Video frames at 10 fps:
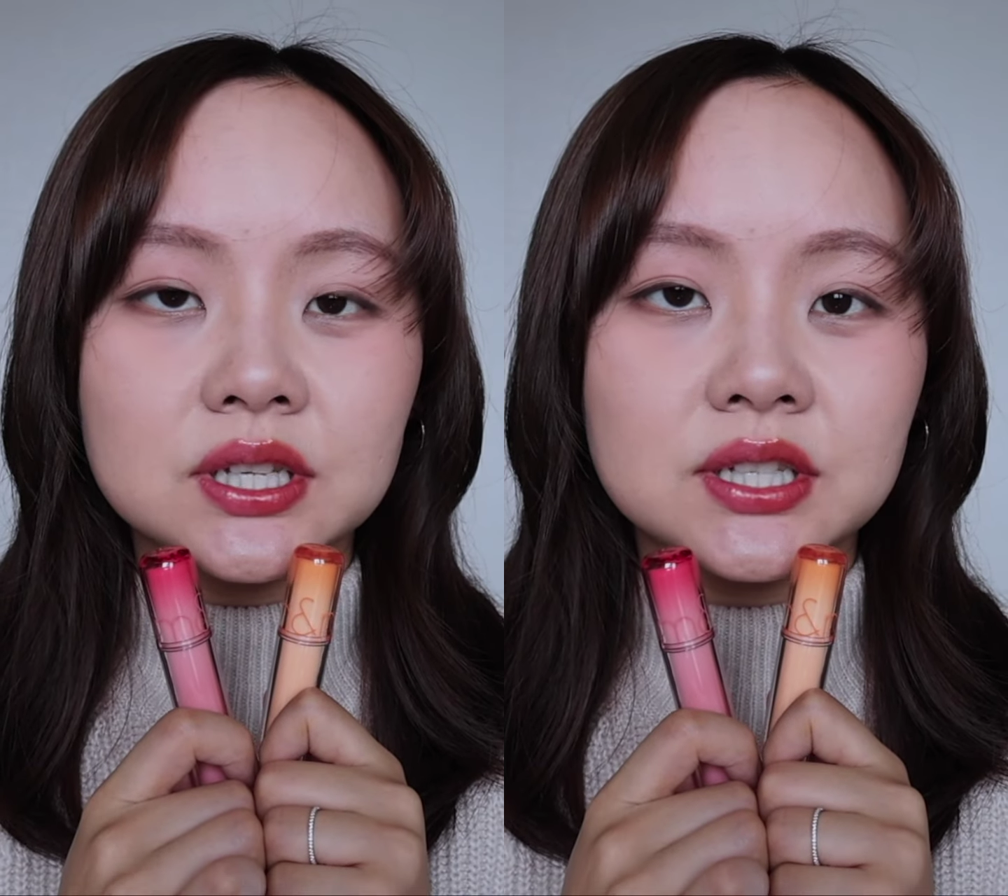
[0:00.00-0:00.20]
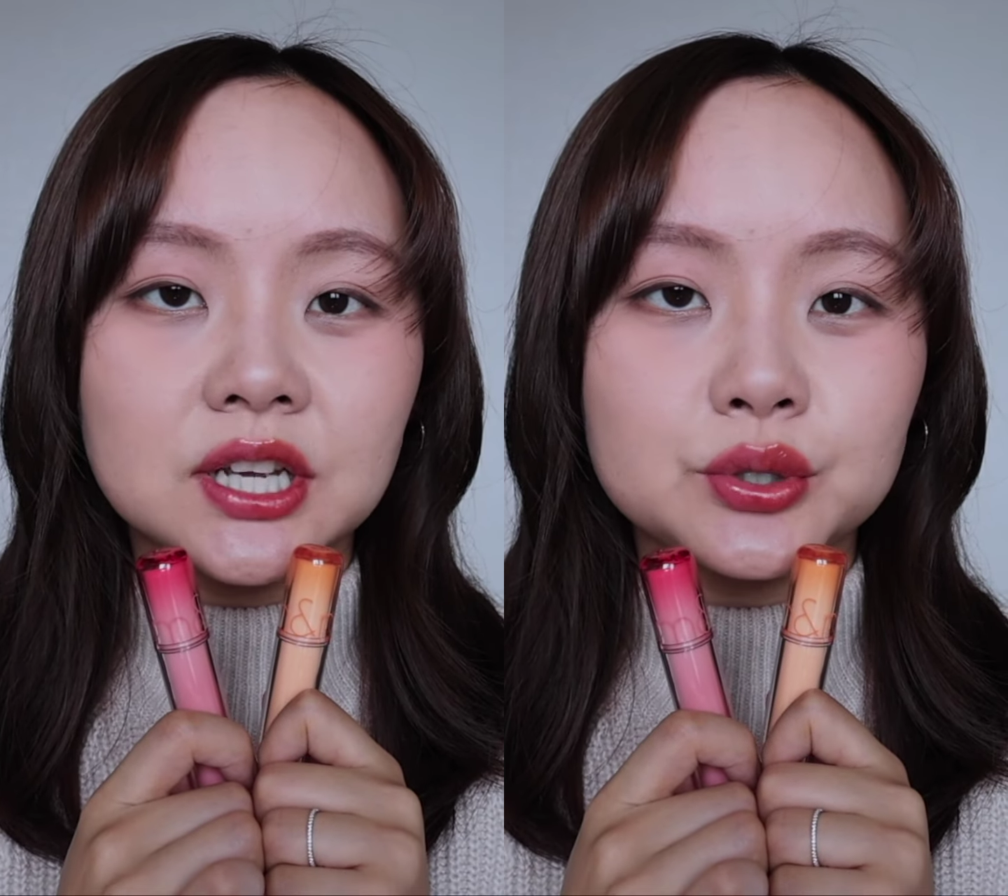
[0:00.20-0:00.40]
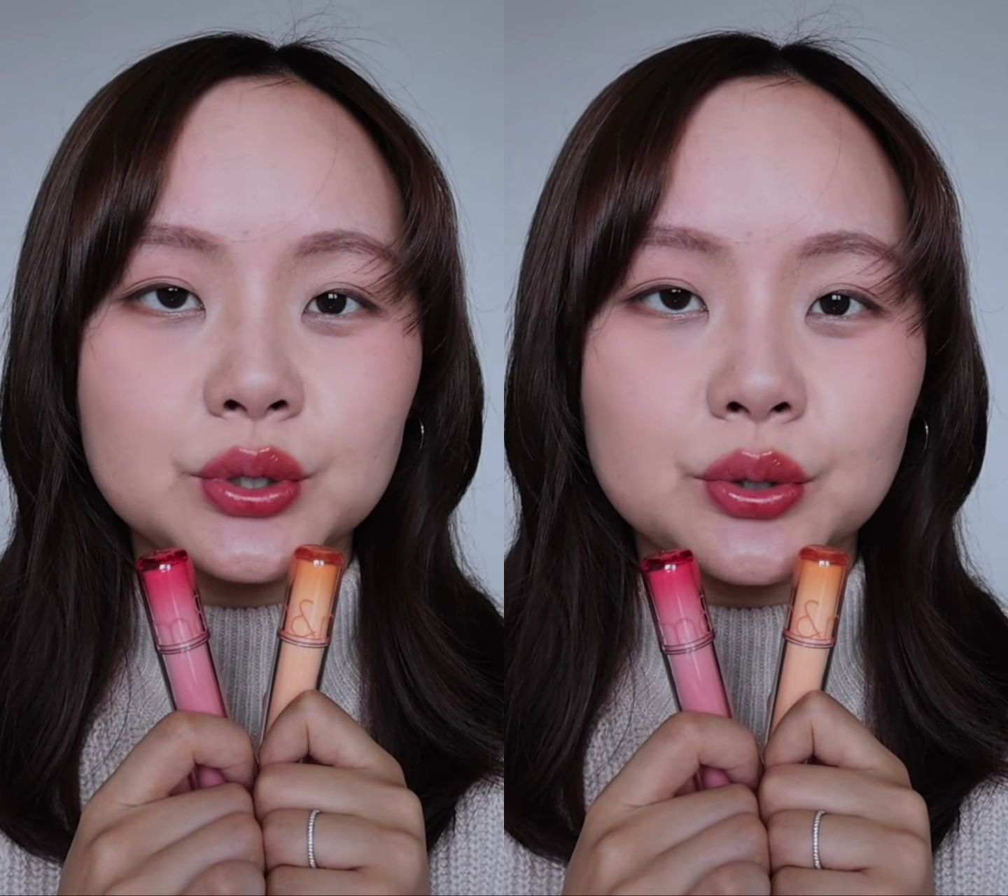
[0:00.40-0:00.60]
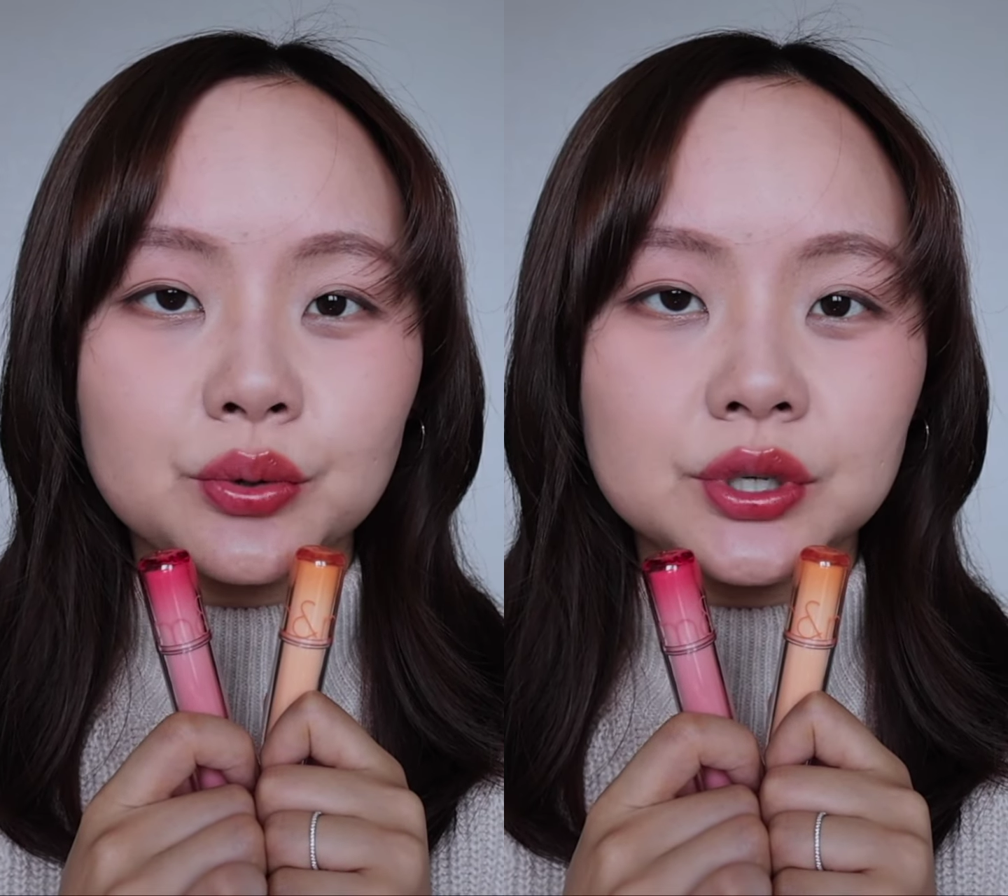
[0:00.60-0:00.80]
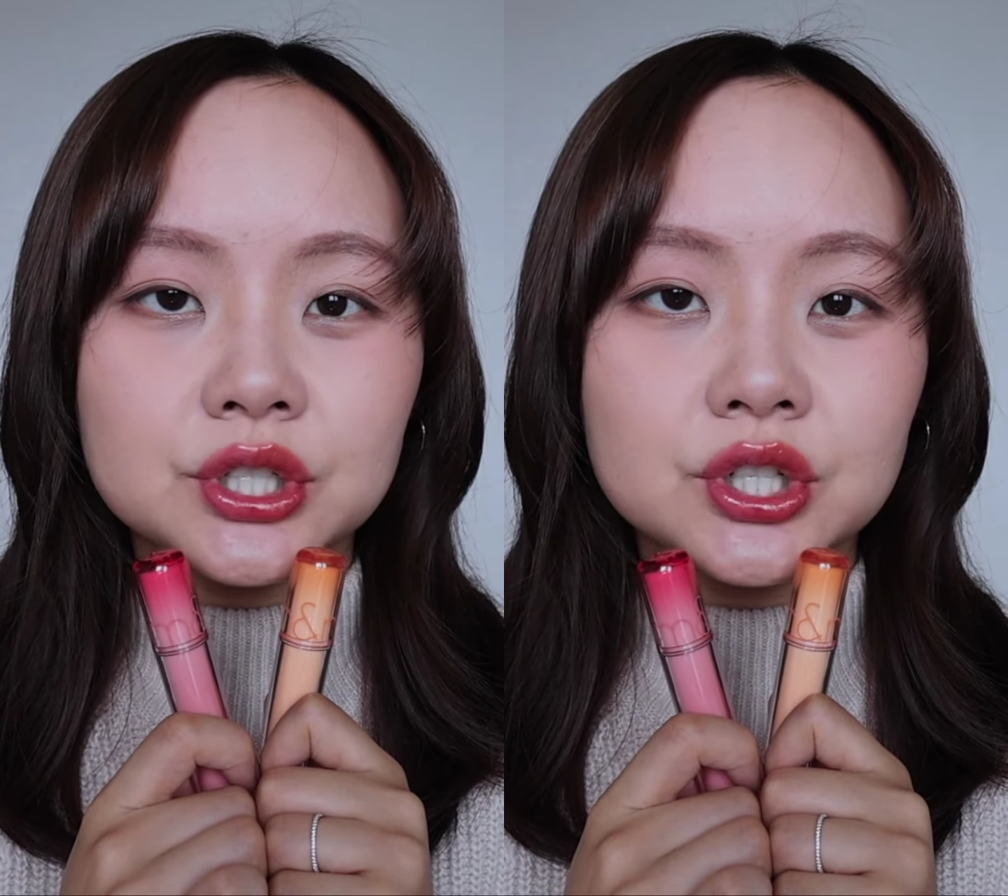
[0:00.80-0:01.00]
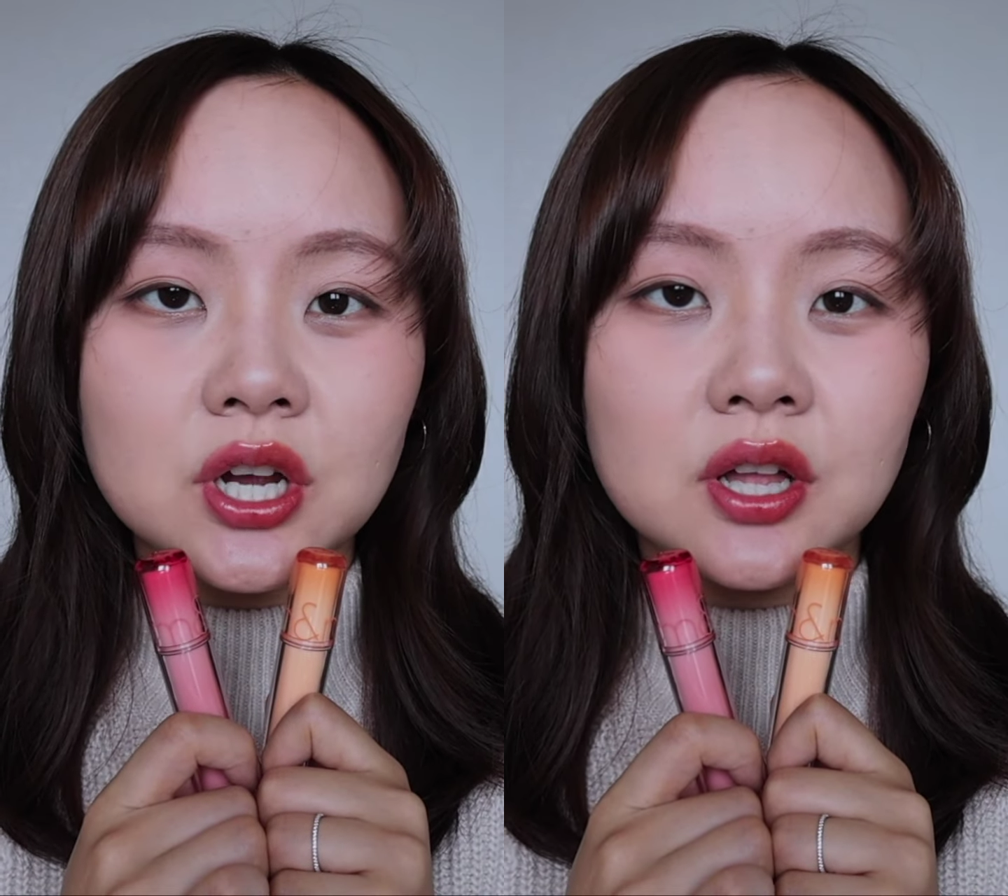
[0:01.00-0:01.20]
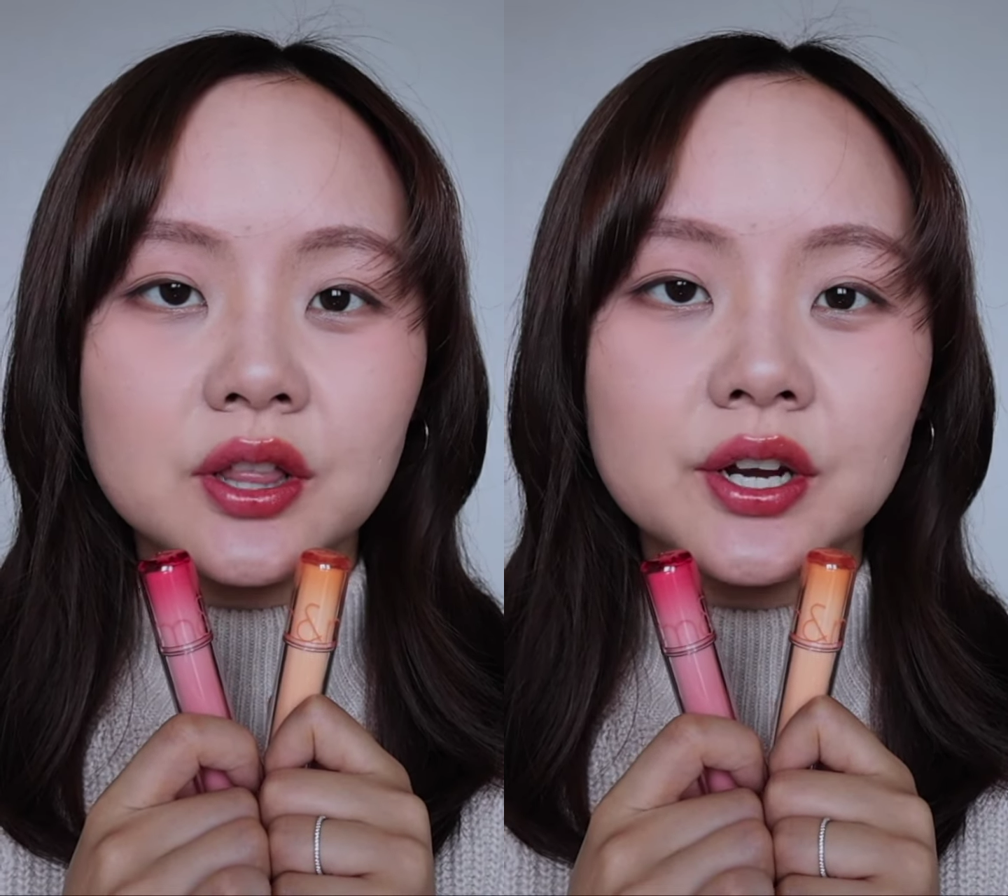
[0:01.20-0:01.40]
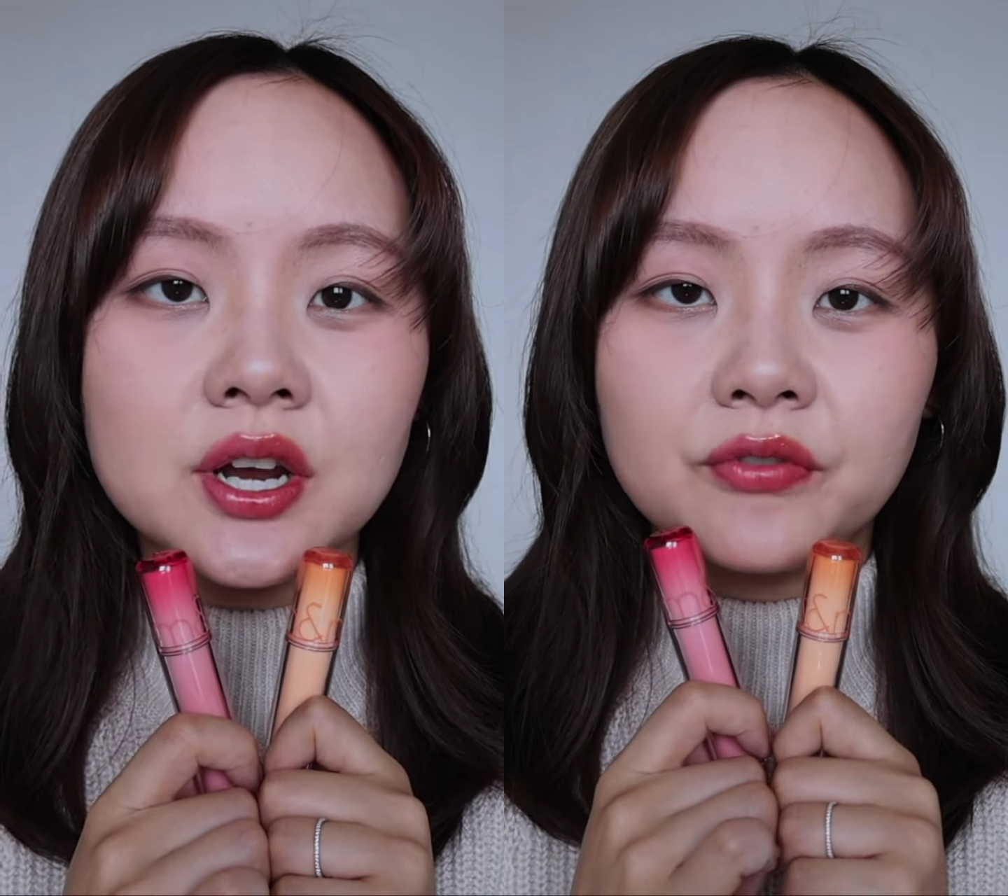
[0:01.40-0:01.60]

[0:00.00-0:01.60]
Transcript: a tangerine orange color.